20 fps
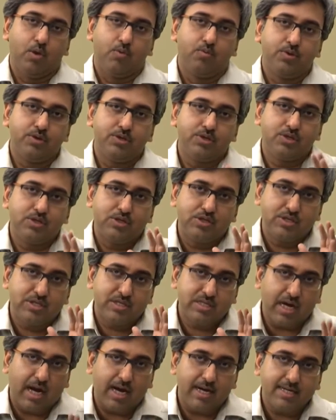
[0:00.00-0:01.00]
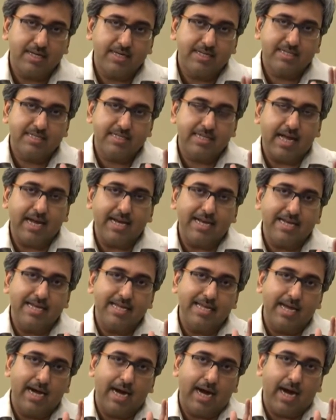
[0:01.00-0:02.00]
which started
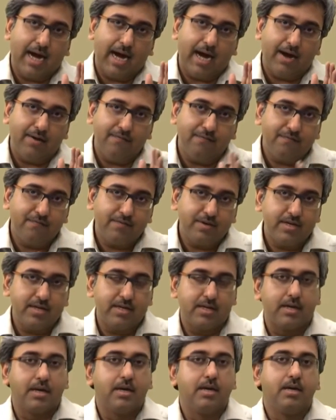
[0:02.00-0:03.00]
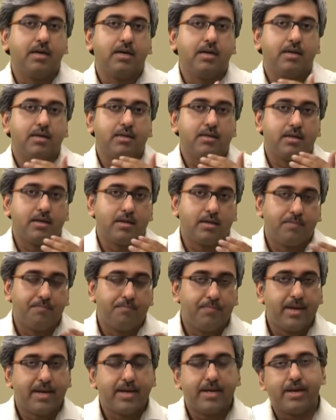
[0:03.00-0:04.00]
slightly after the
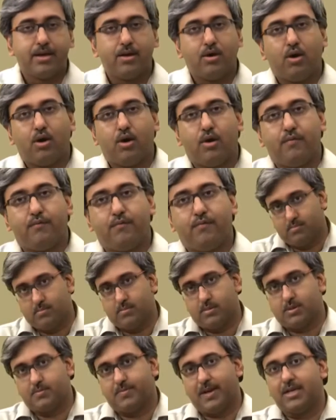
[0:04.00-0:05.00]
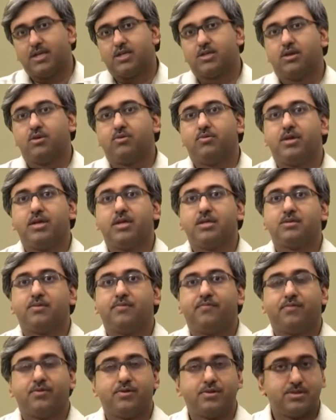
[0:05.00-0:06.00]
beginning of Spanish
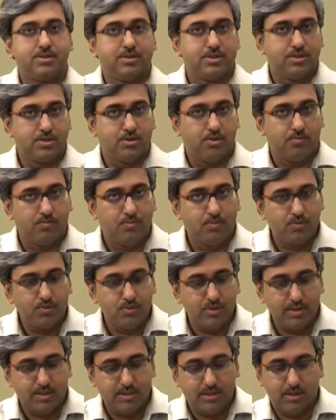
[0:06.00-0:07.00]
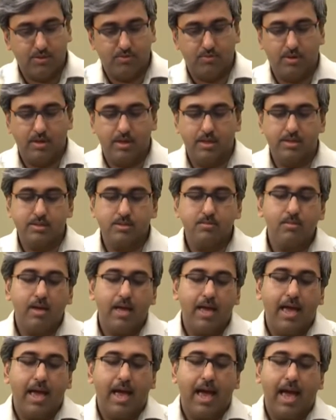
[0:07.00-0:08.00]
colonialism, for instance, or Portuguese colonialism,
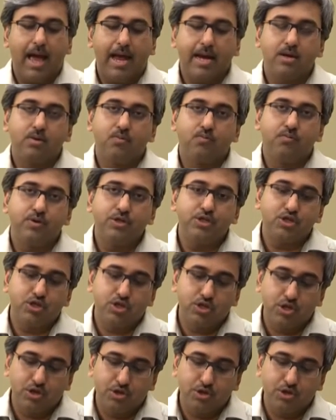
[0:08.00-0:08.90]
and which